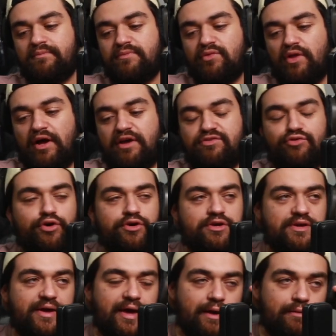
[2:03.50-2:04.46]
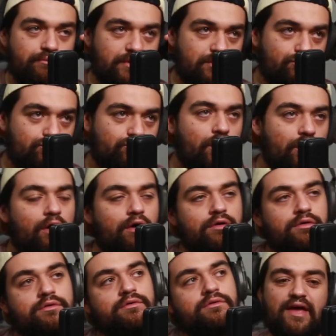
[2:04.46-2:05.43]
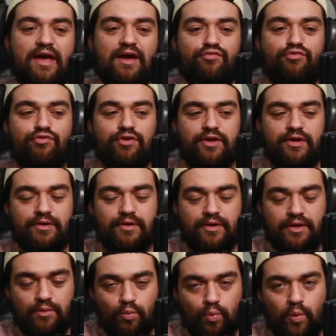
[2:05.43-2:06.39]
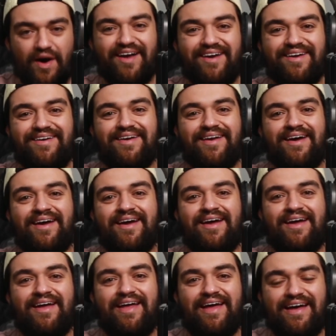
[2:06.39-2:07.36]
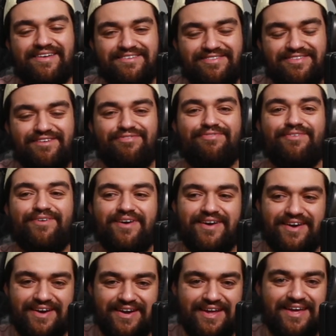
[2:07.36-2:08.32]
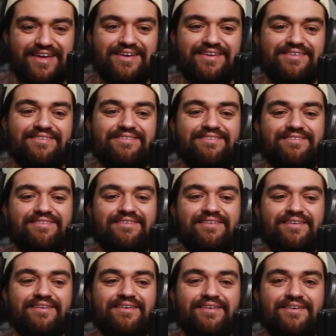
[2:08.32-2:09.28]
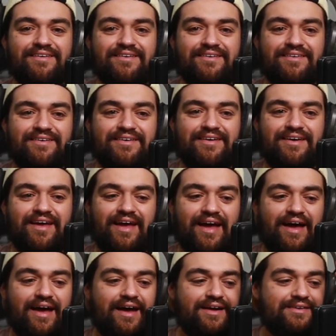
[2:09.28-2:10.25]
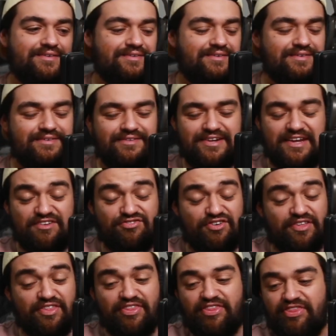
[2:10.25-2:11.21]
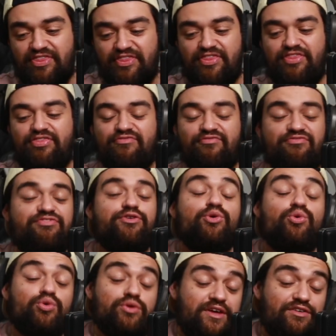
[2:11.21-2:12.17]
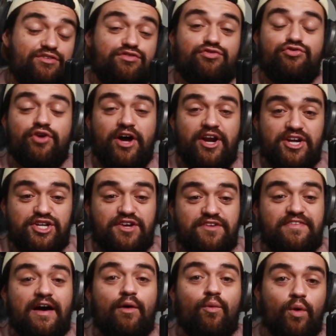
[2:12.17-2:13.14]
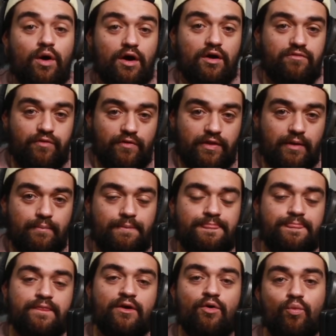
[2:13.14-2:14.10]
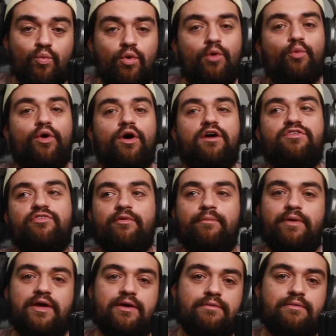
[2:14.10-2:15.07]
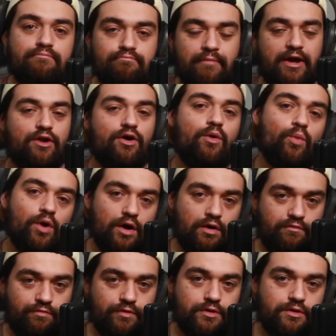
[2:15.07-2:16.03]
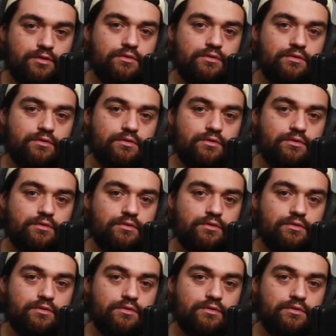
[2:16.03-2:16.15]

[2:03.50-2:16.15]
Like, don't get me wrong, everyone has different needs and different fueling strategies that work for them. What works for me may not work for you.